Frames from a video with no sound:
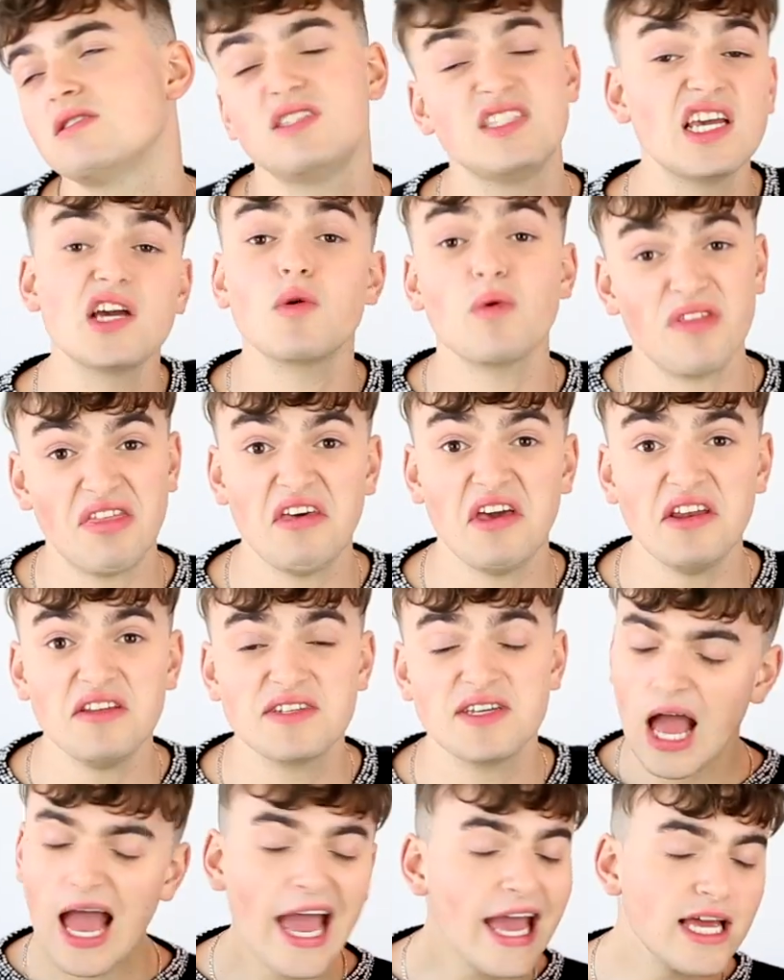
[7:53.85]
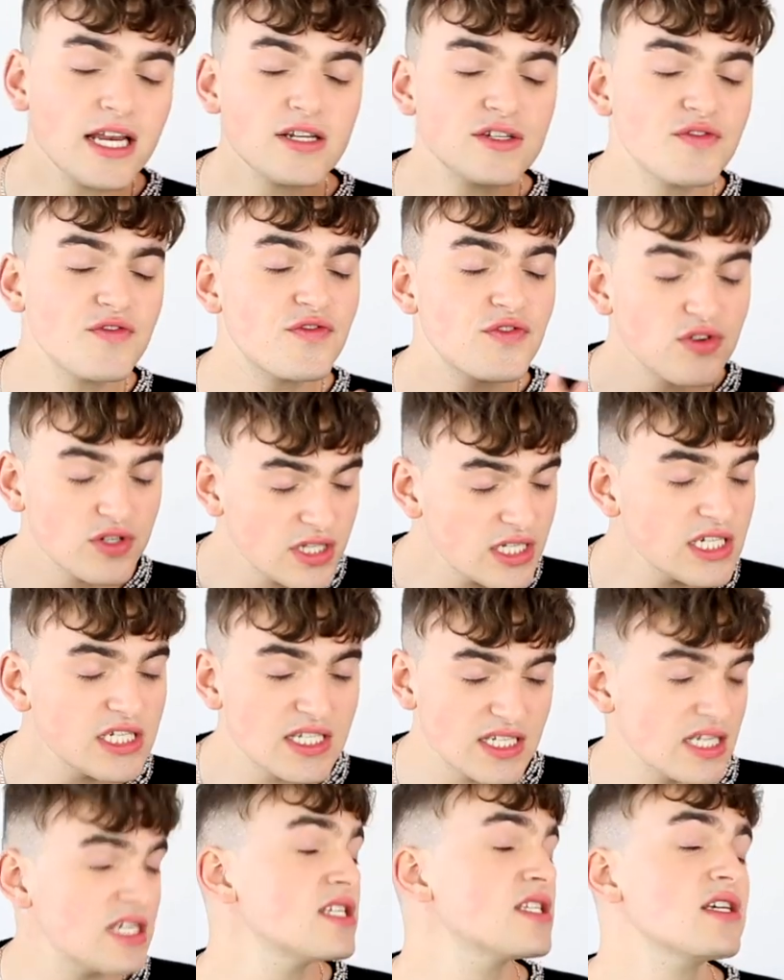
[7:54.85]
Deal with it. And for
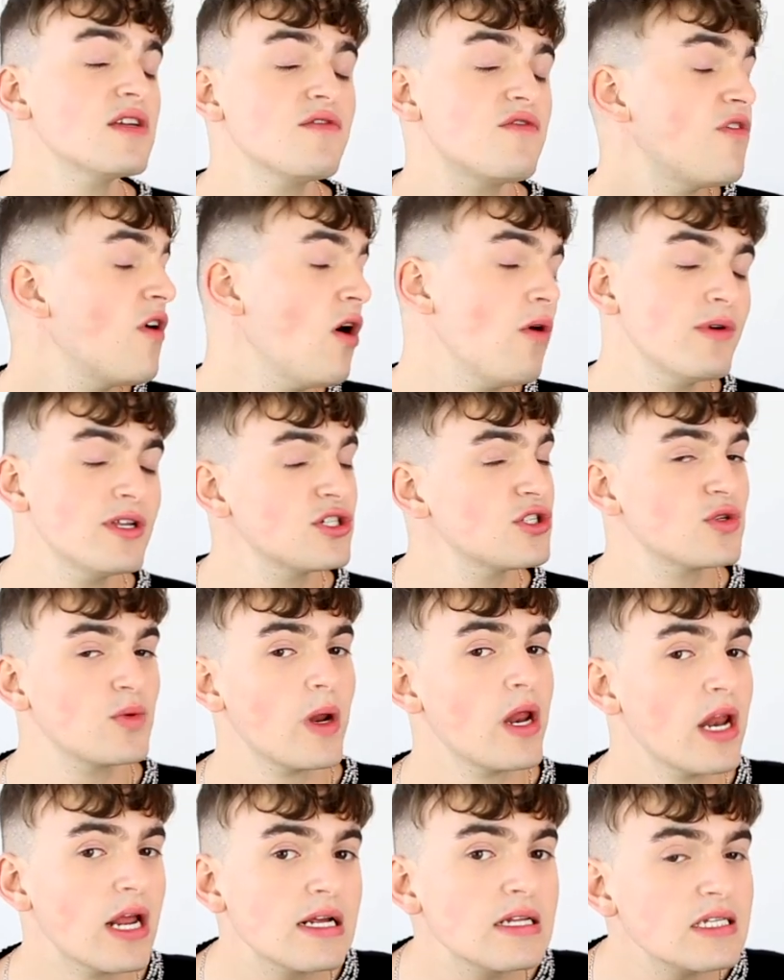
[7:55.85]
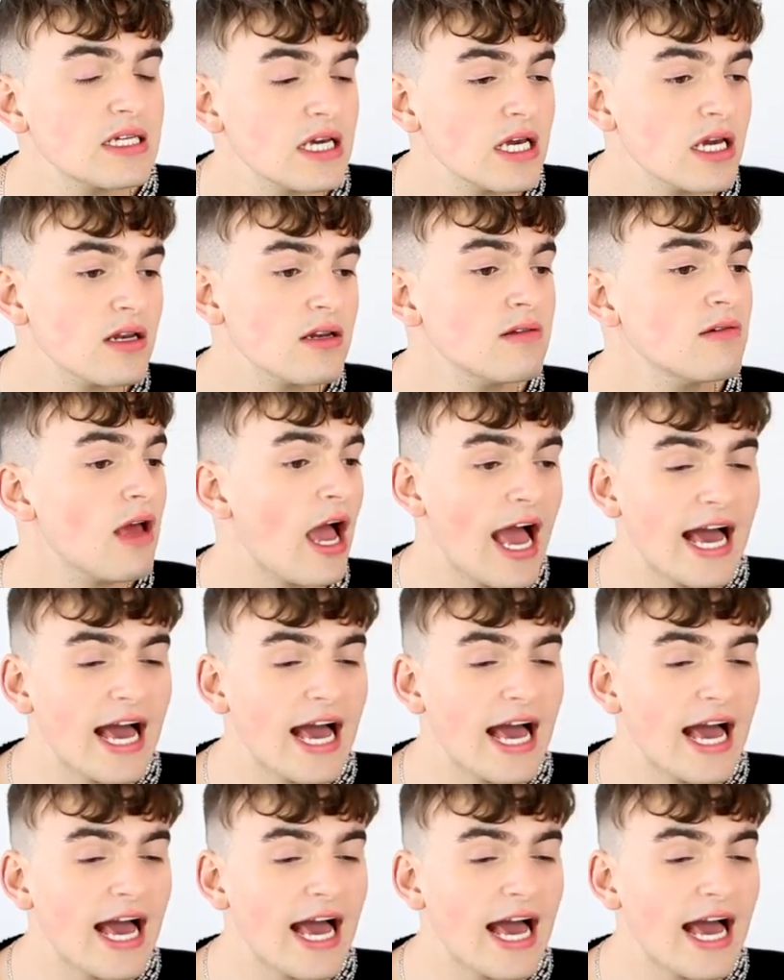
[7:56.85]
this season, Fall Winter 2019,